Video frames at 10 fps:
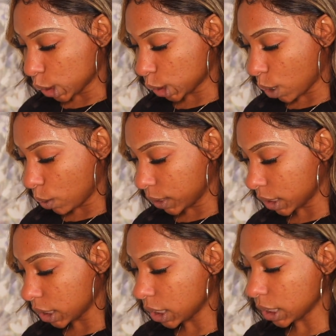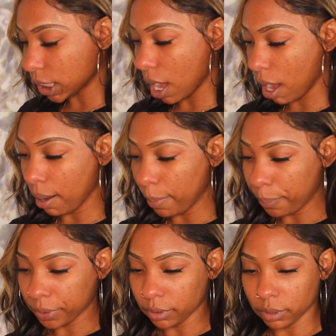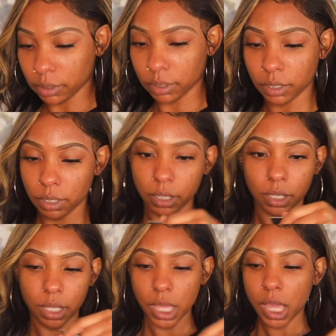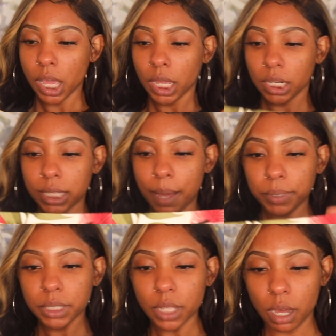So this is the top. The top is